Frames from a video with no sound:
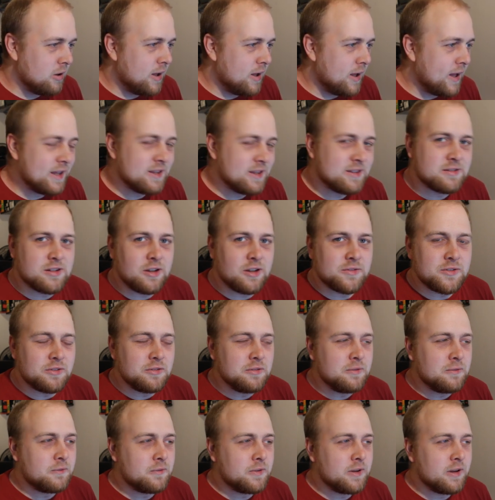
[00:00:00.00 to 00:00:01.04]
and stuff doesn't
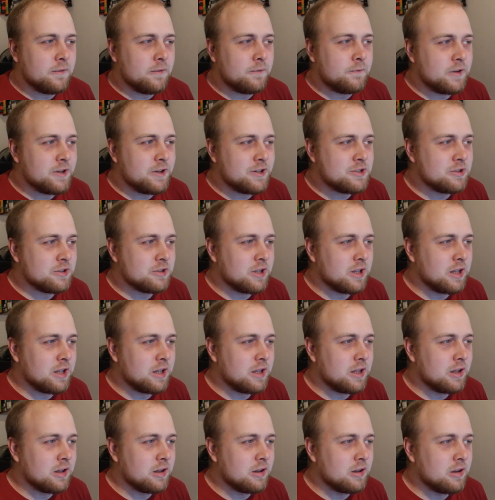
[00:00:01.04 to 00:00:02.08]
fit
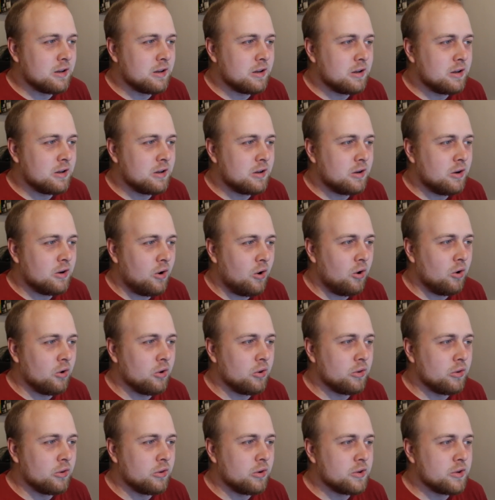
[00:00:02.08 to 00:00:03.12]
efficiently
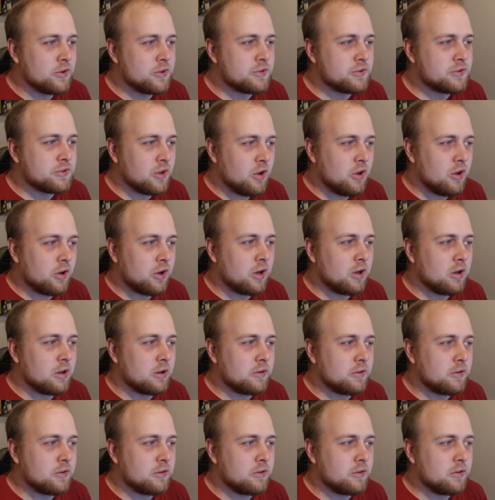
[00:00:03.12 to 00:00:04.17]
on circular
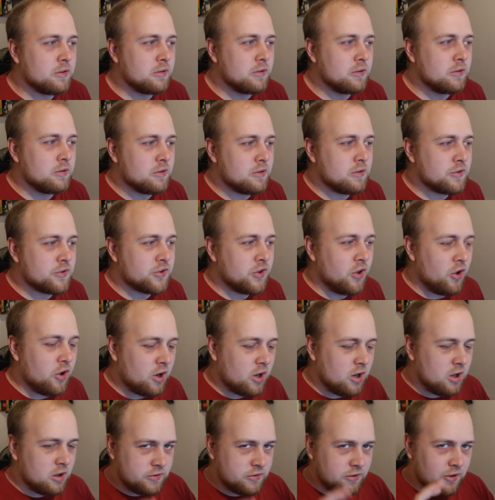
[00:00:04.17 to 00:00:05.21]

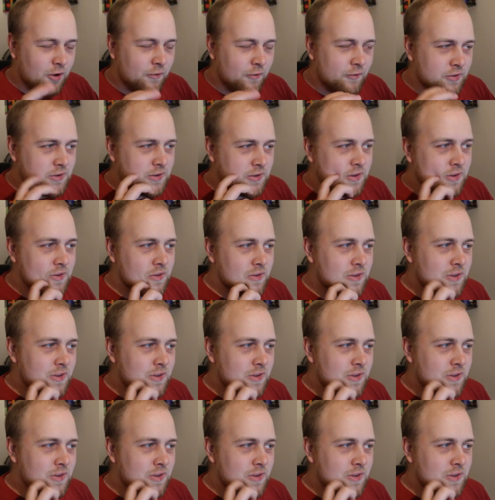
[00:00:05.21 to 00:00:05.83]
surfaces.